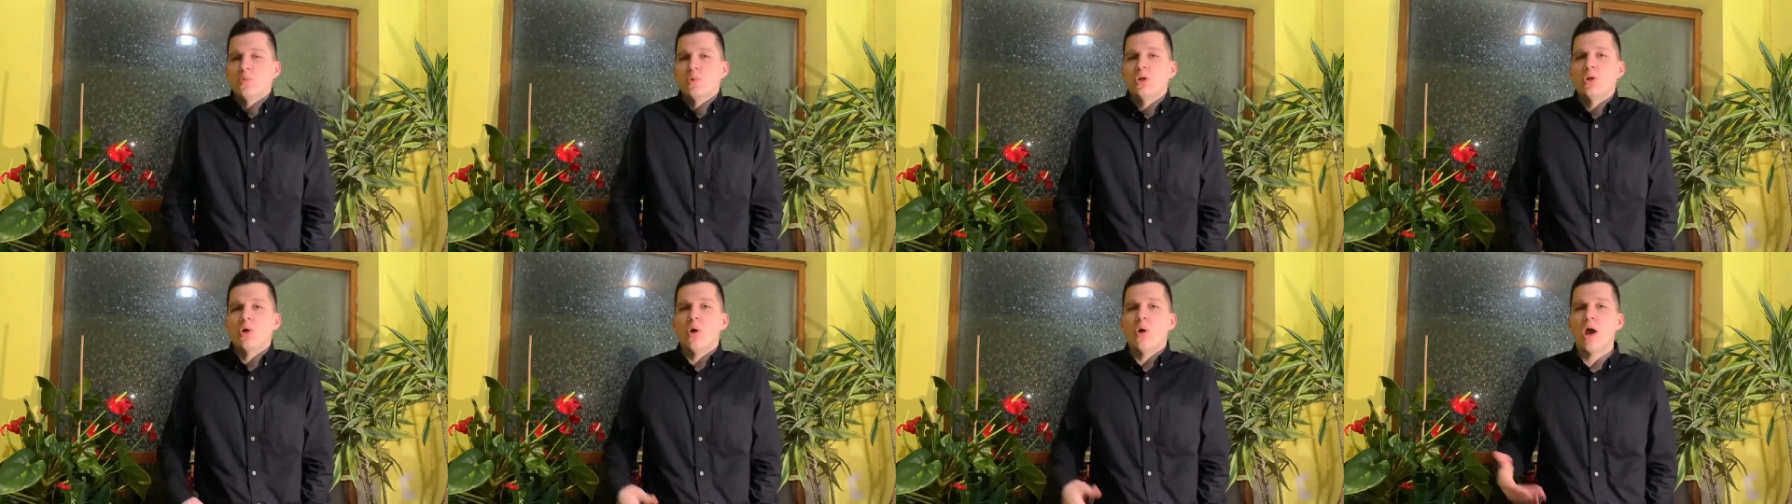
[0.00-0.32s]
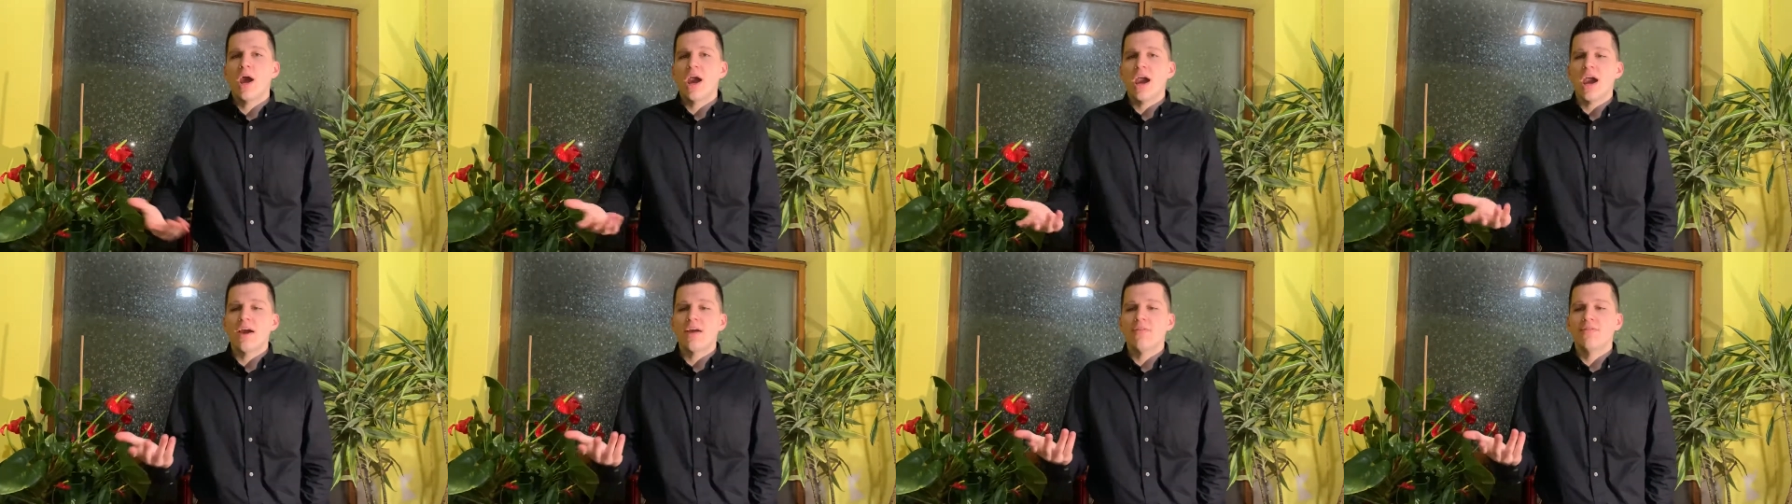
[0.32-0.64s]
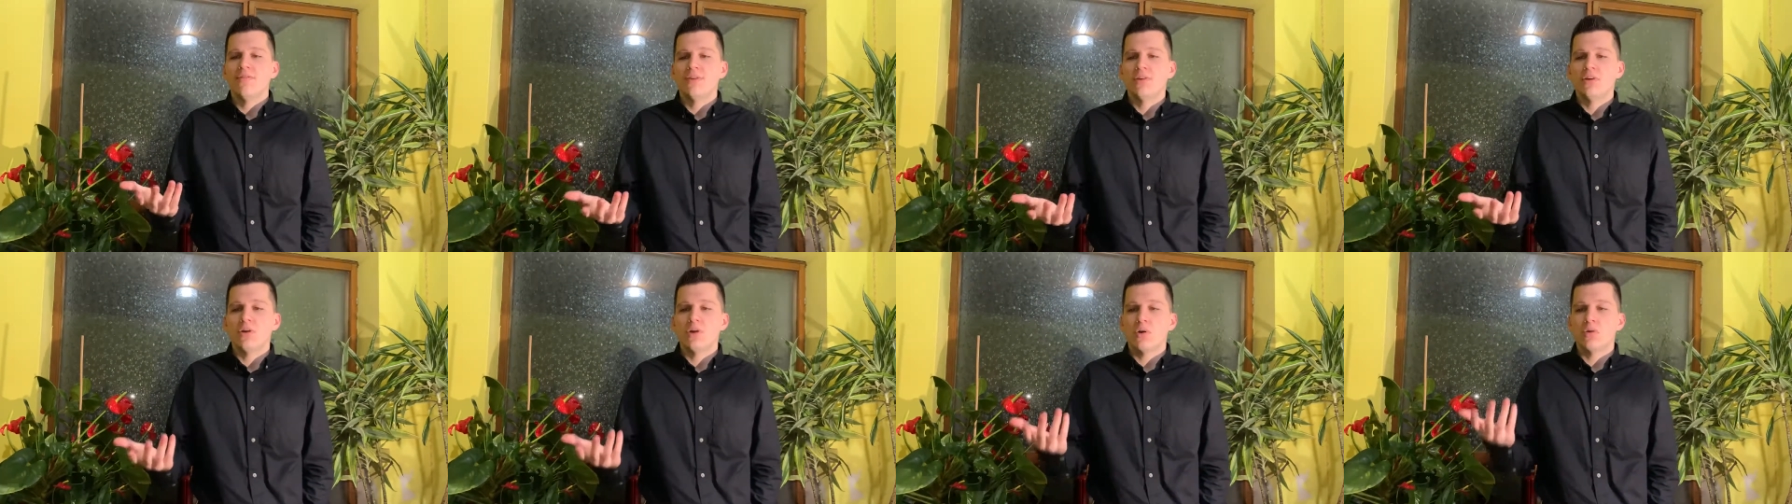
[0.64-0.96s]
We don't
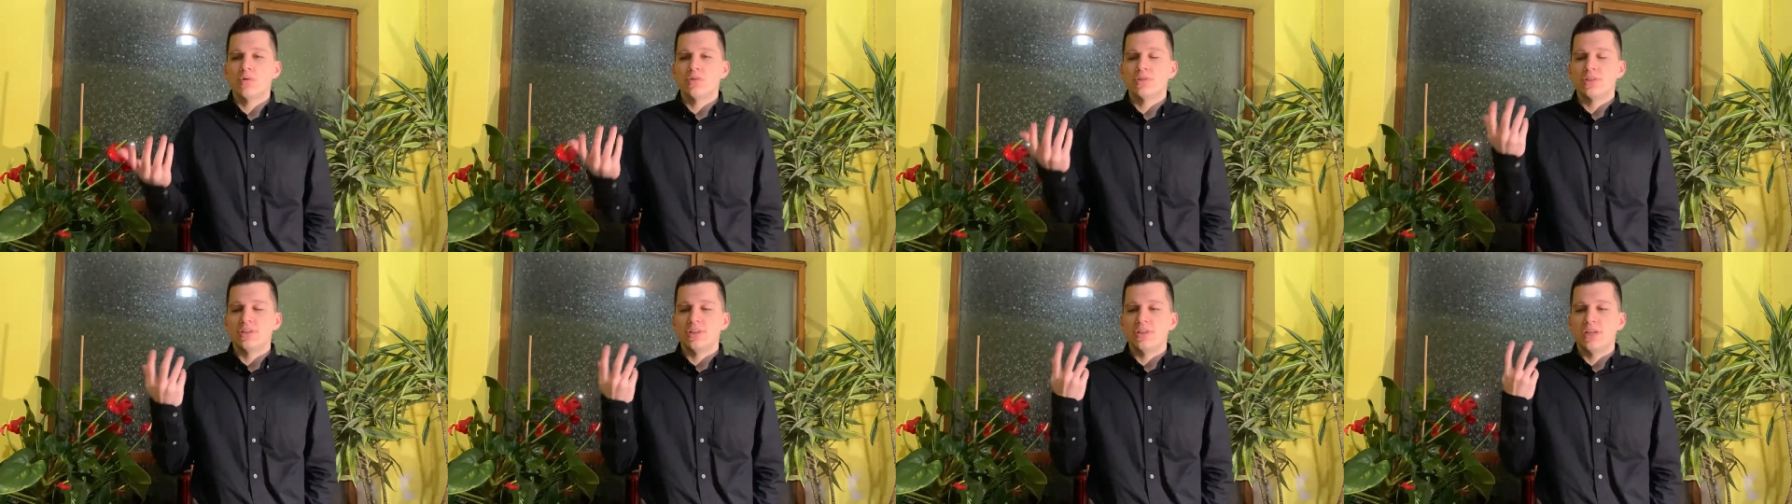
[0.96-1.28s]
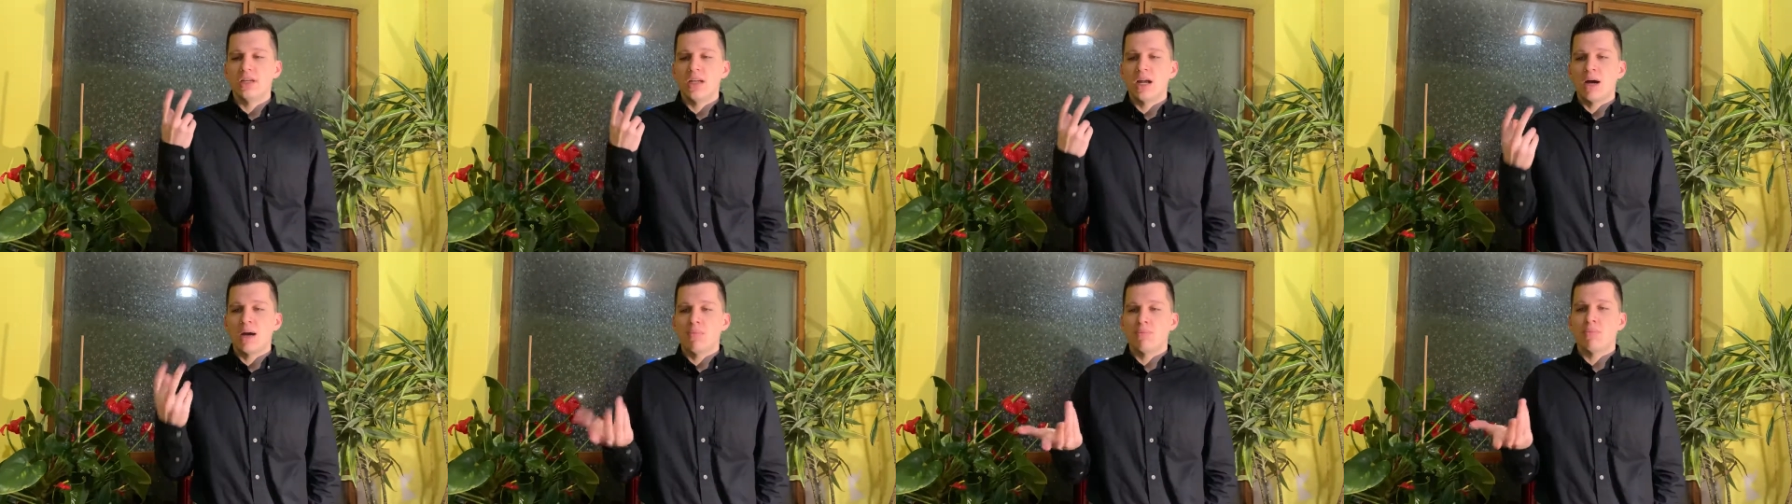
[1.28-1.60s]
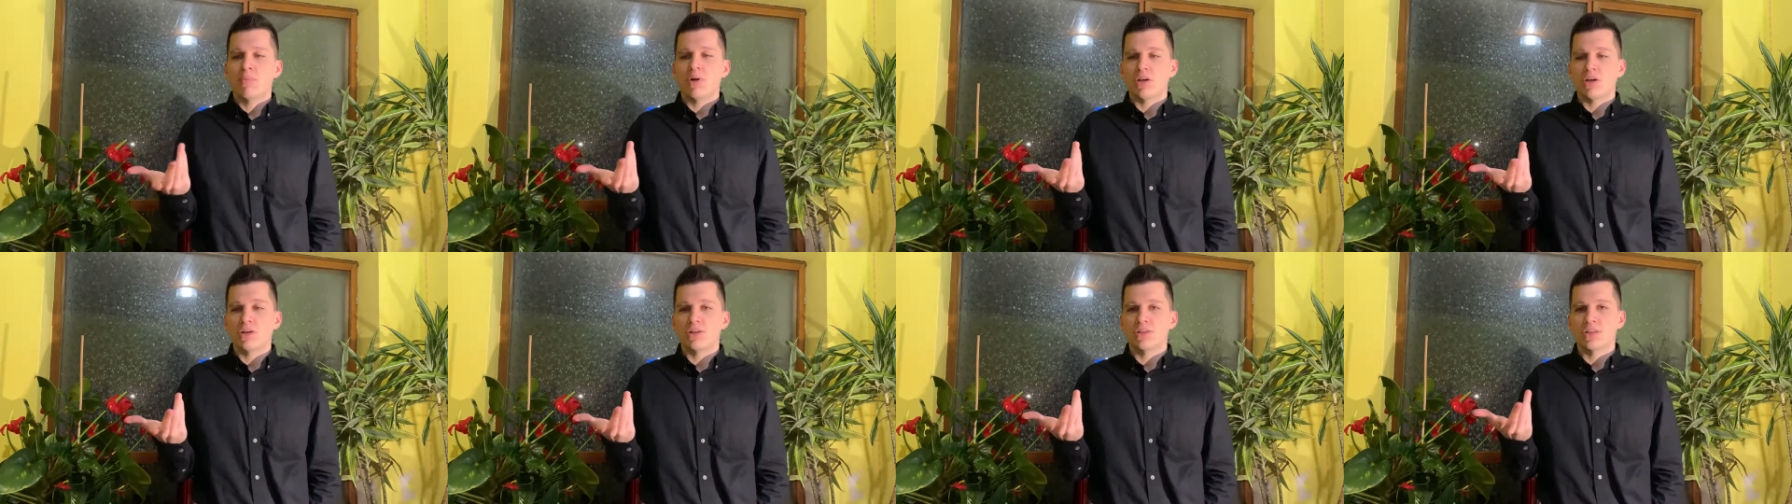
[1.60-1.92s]
have those
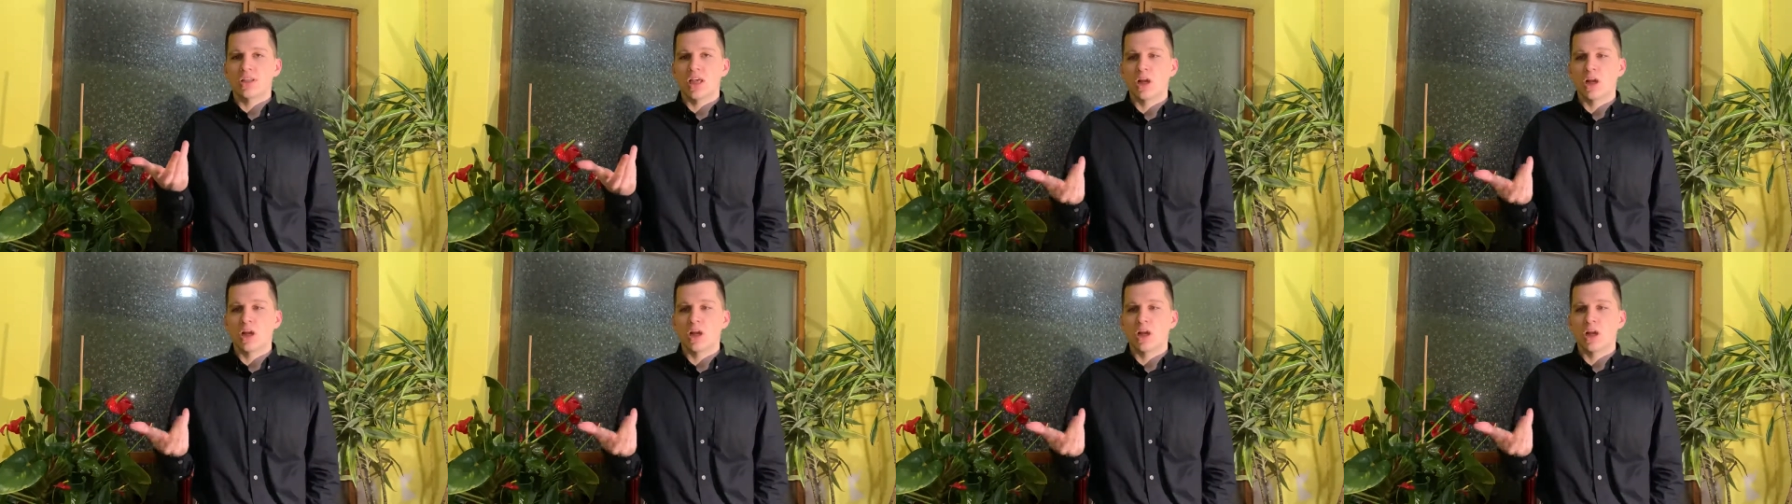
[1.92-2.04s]
numbers,